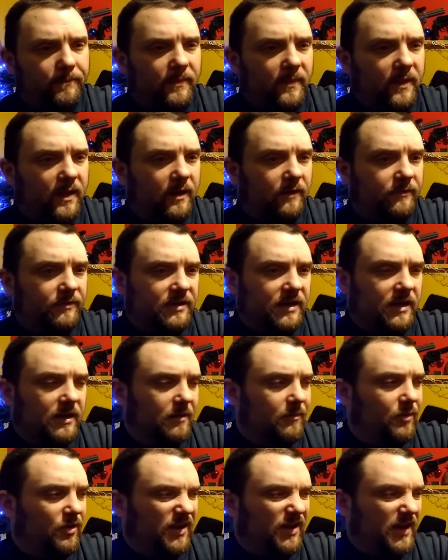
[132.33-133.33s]
I've seen
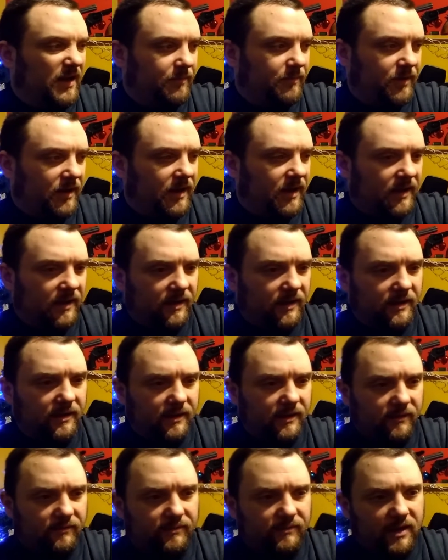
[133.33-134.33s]
them on eBay,
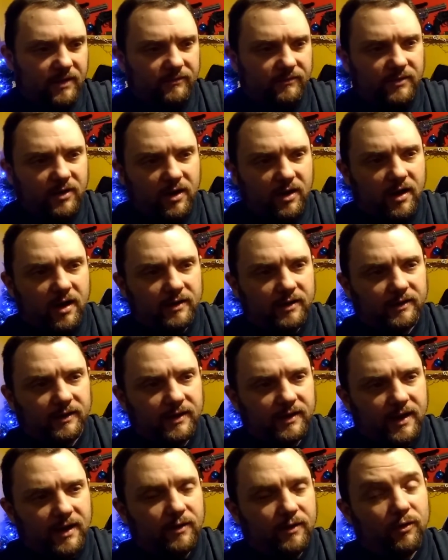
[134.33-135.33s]
they're not hard to
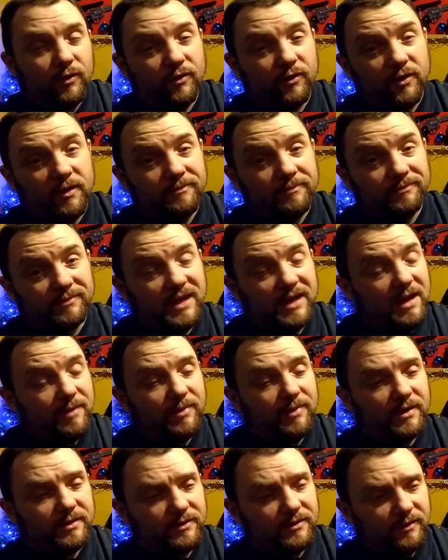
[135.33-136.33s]
get, or on
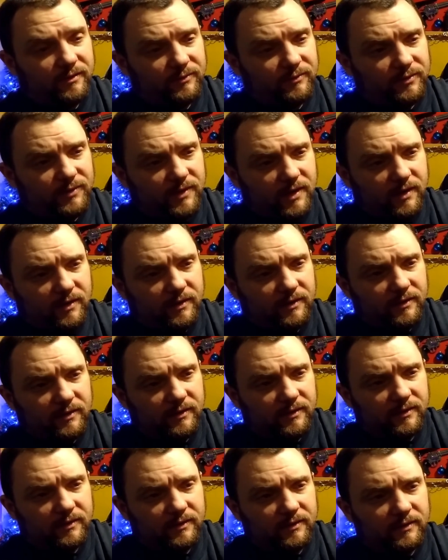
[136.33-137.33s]
Gearbest do them as well,
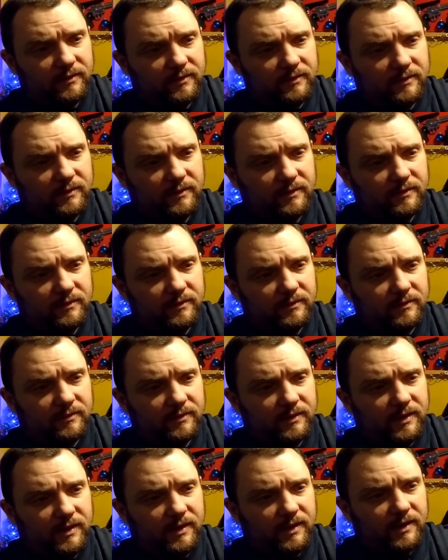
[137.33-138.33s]

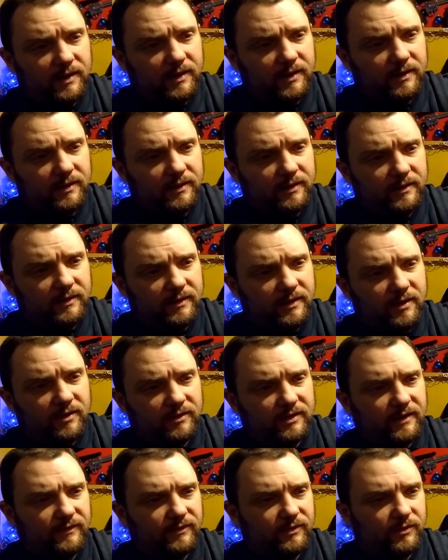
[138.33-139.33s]
they're
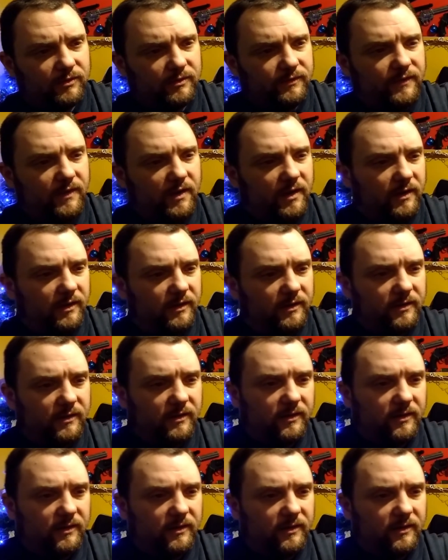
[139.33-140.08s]
not difficult to find.